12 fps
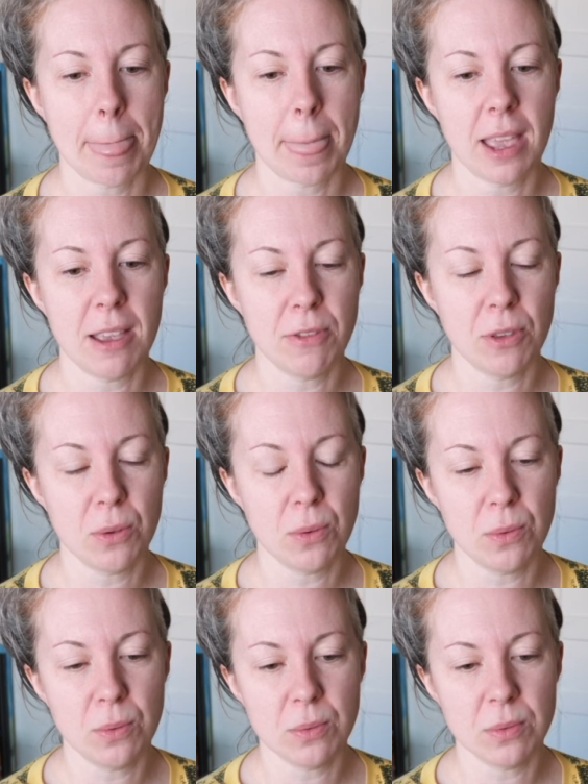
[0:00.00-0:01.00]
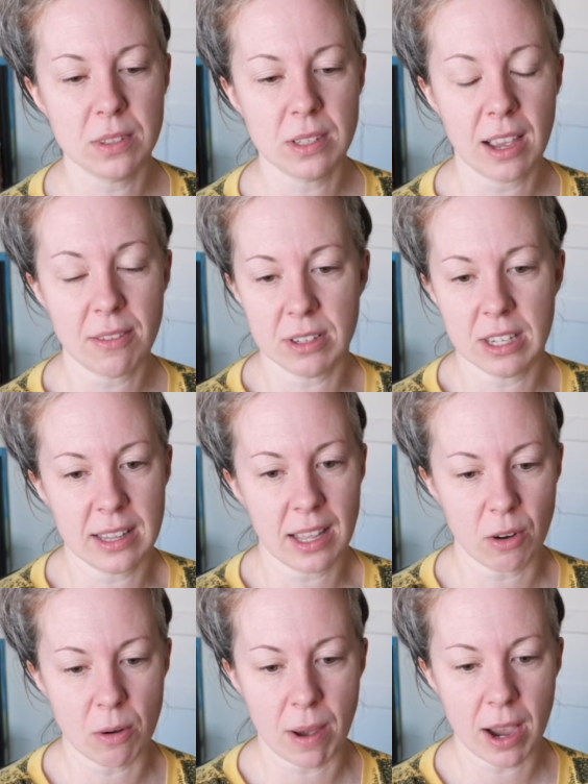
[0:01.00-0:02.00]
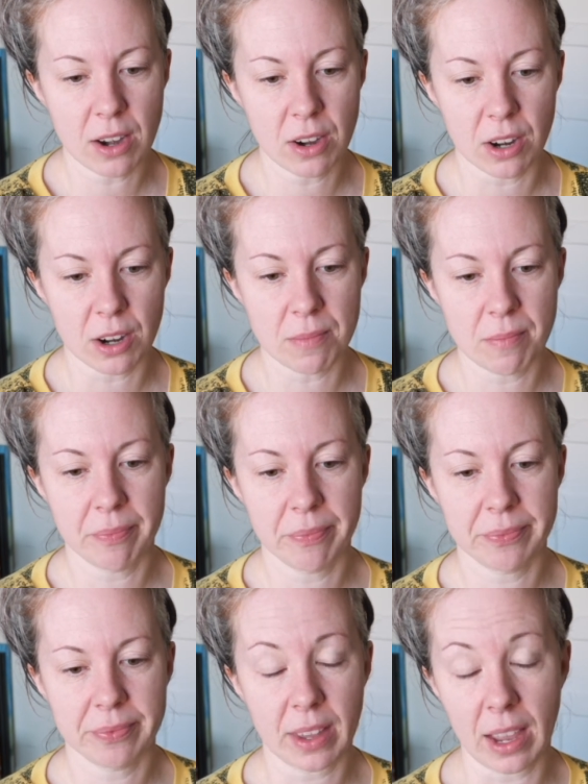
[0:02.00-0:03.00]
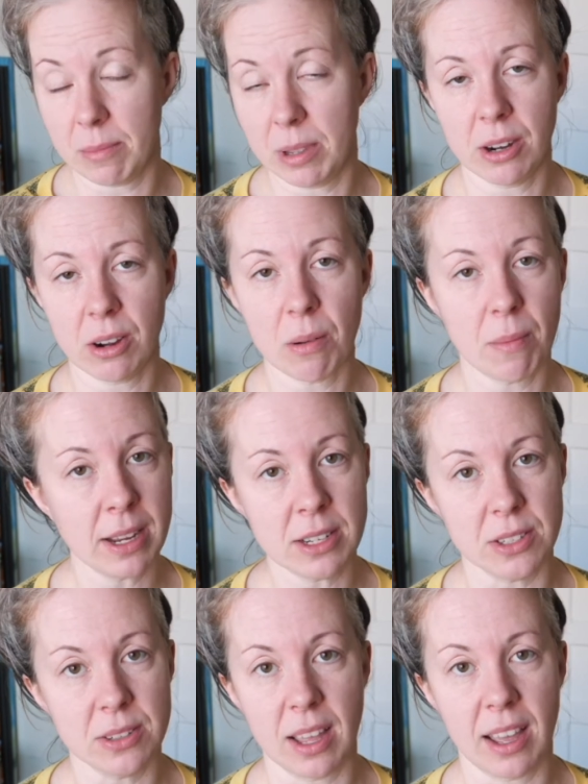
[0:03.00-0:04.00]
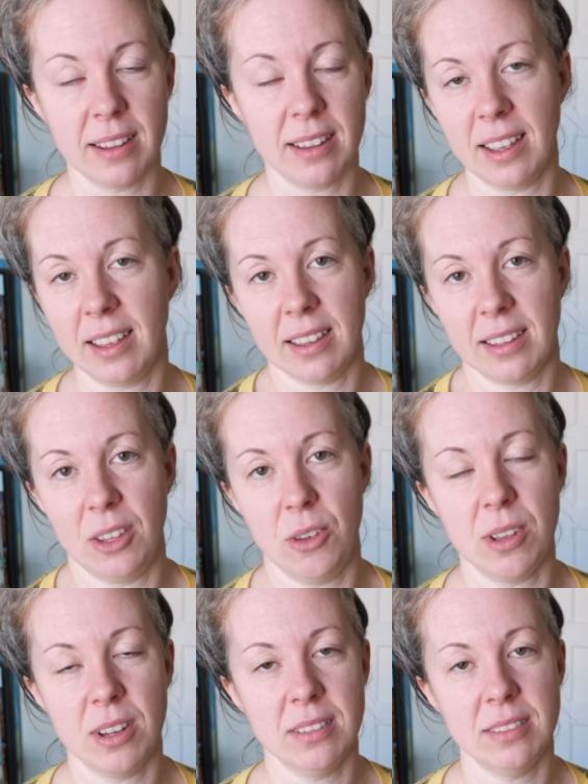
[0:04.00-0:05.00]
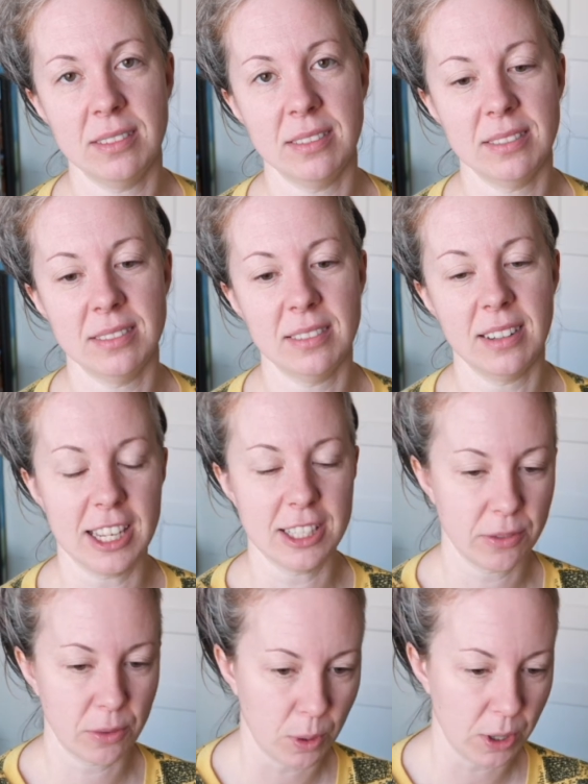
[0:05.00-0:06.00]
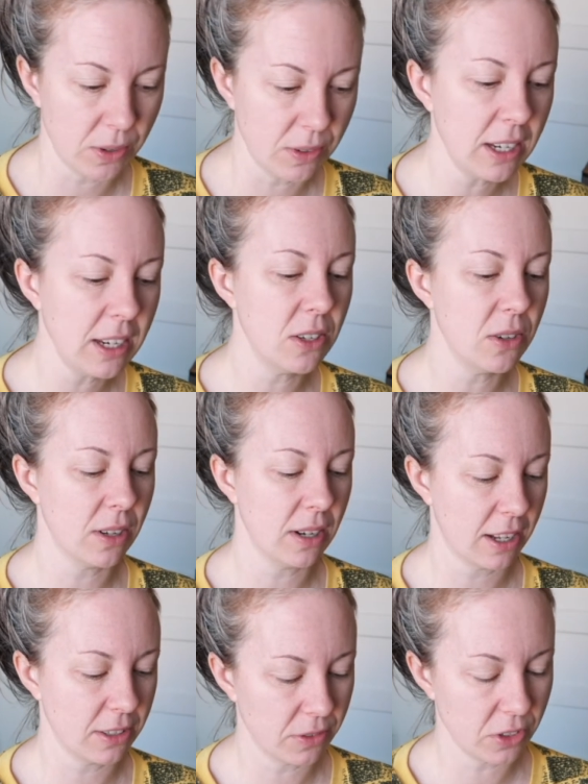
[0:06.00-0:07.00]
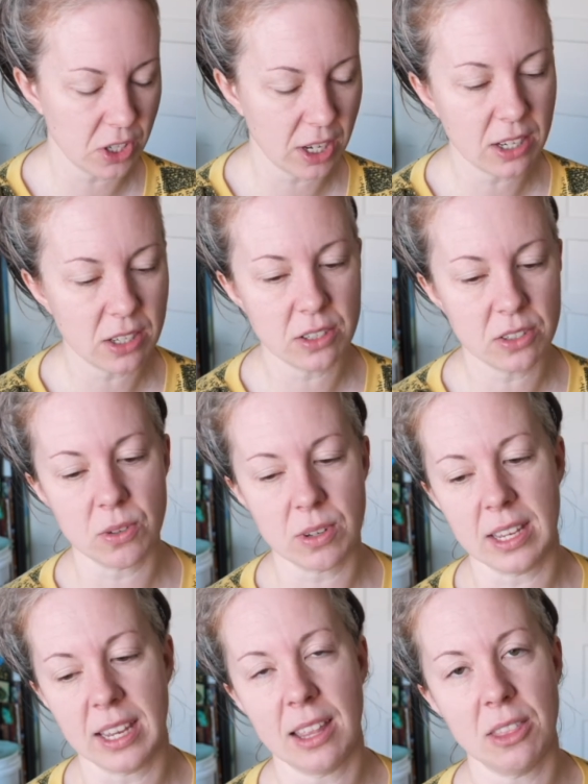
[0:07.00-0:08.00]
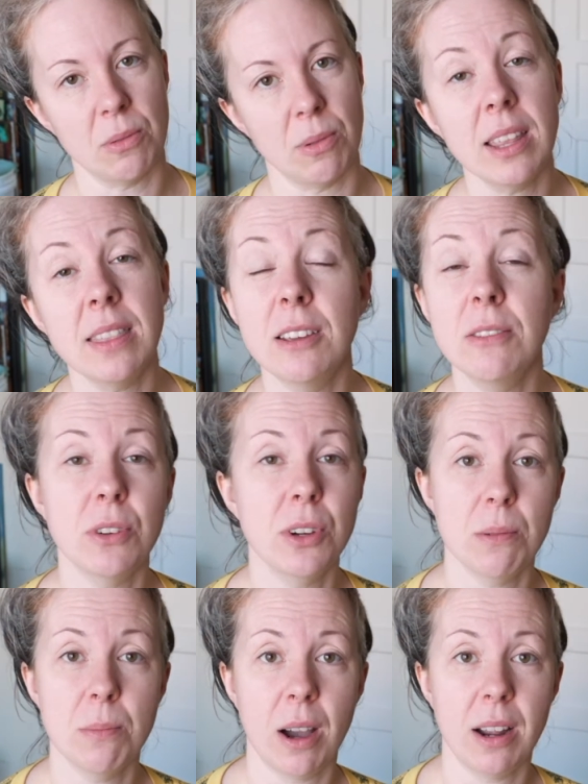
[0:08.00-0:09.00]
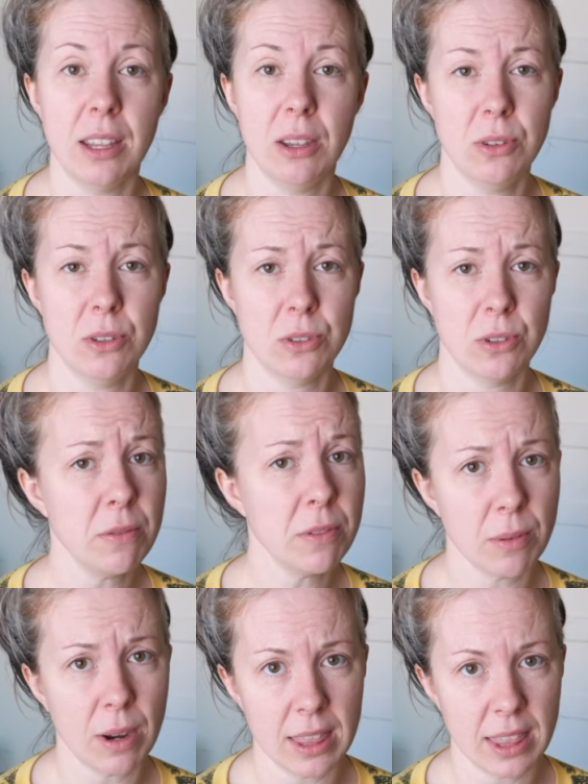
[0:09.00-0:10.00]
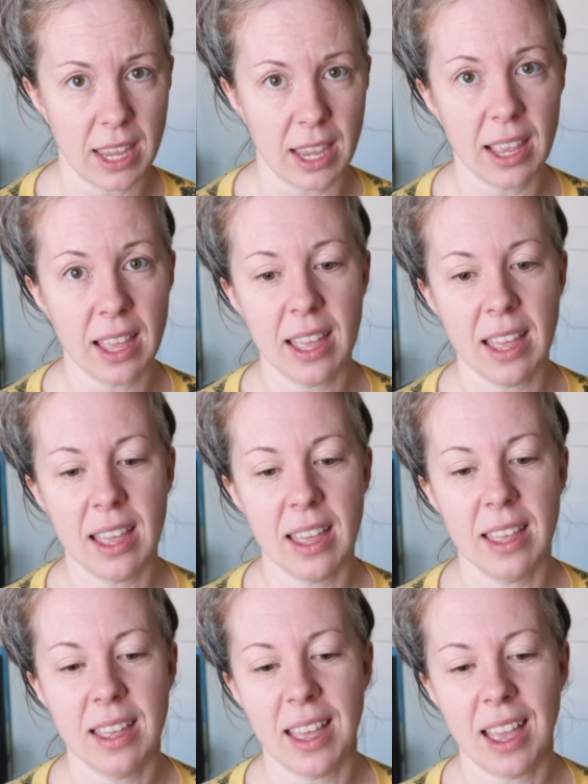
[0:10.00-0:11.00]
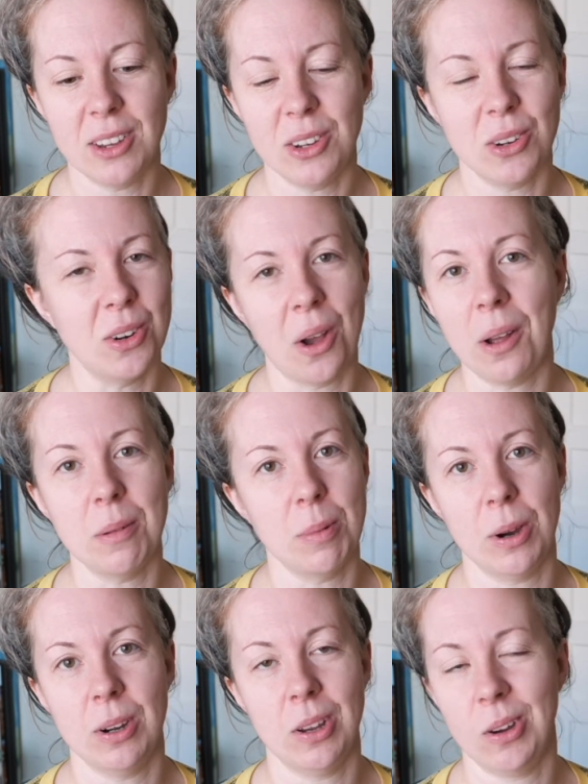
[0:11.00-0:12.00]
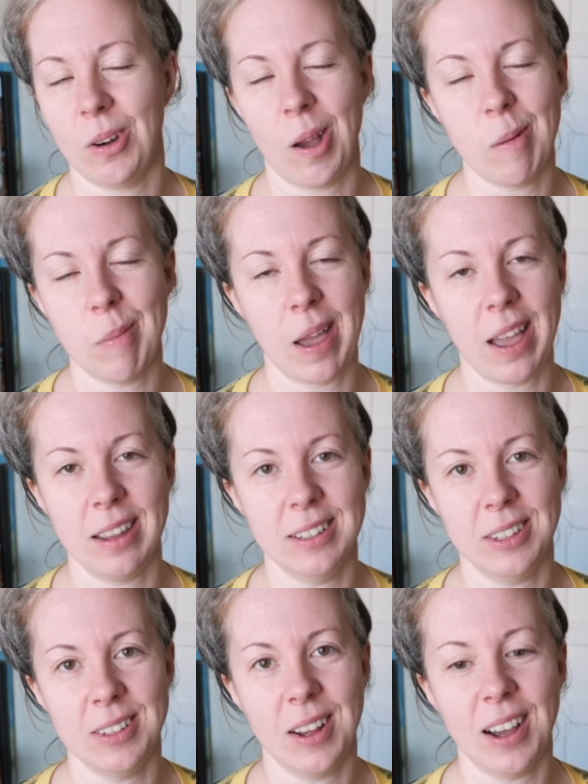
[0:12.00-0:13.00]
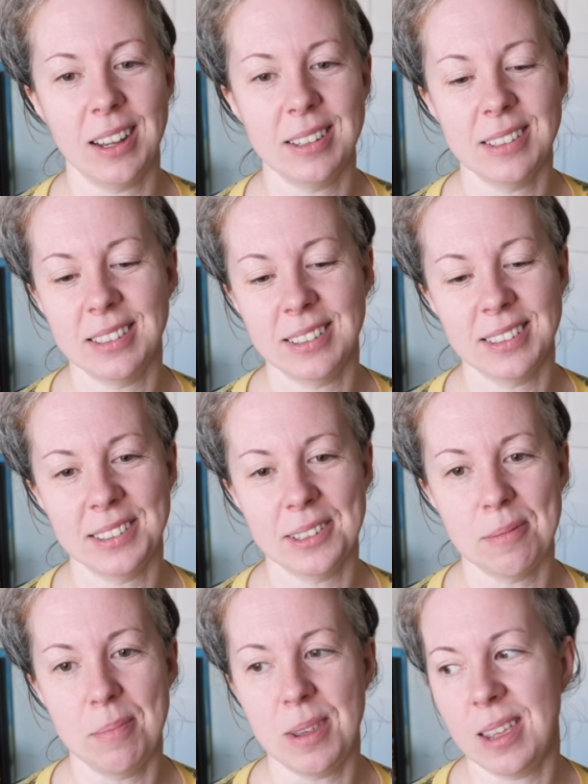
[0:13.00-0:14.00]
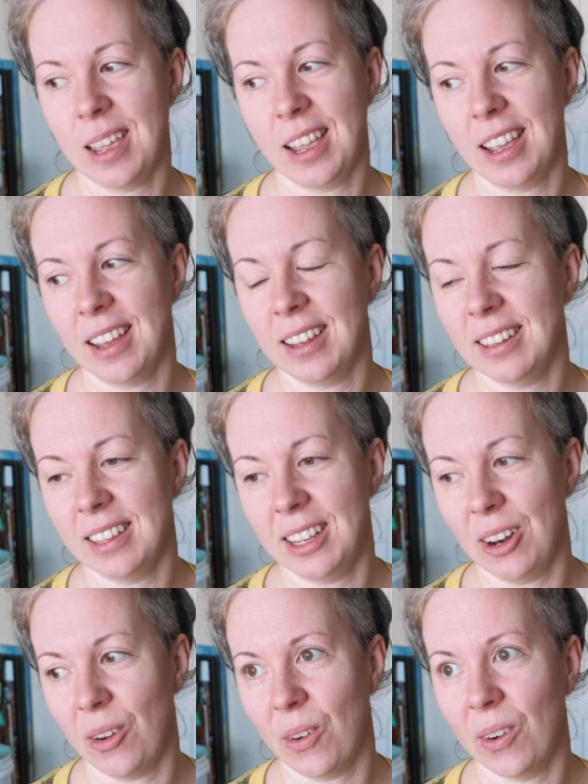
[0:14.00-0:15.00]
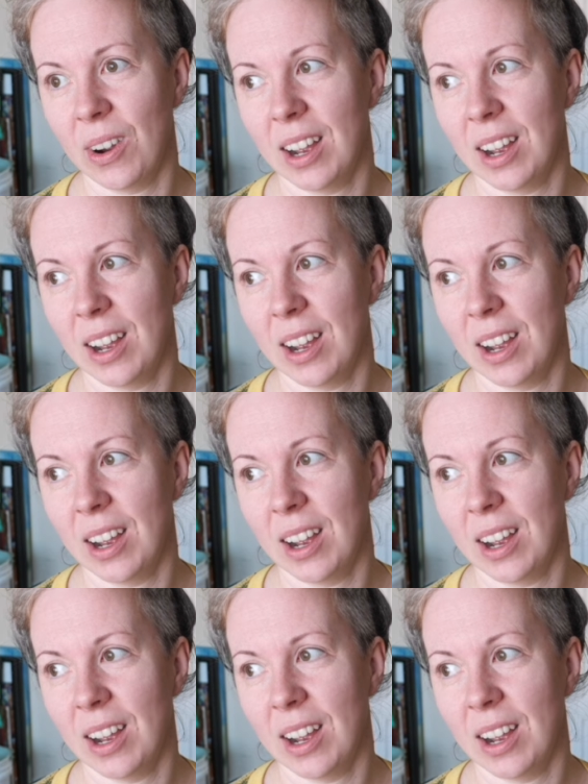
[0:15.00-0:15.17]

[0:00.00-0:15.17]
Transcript: if you ever need that reminder, I'm here to remind you that like you can ask for what you need, you can ask for changes, you can get the right thing for your body, you deserve the right thing, and you're not a burden, you're not bad, you're not being, you know,